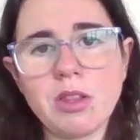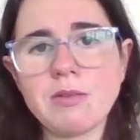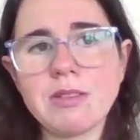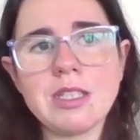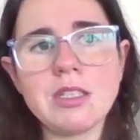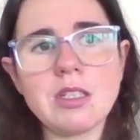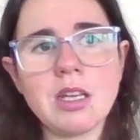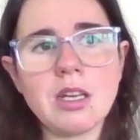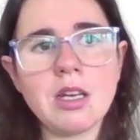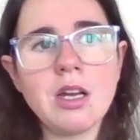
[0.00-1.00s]
There isn't
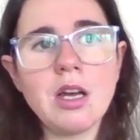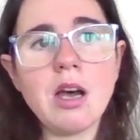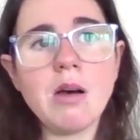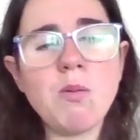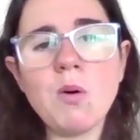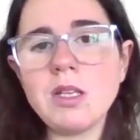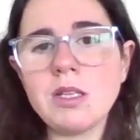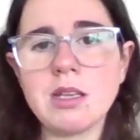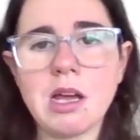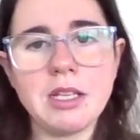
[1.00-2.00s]
a
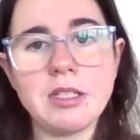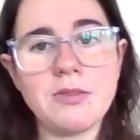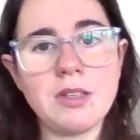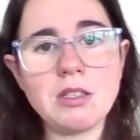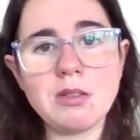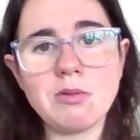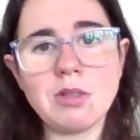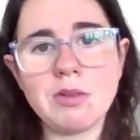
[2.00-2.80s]
one size fits all.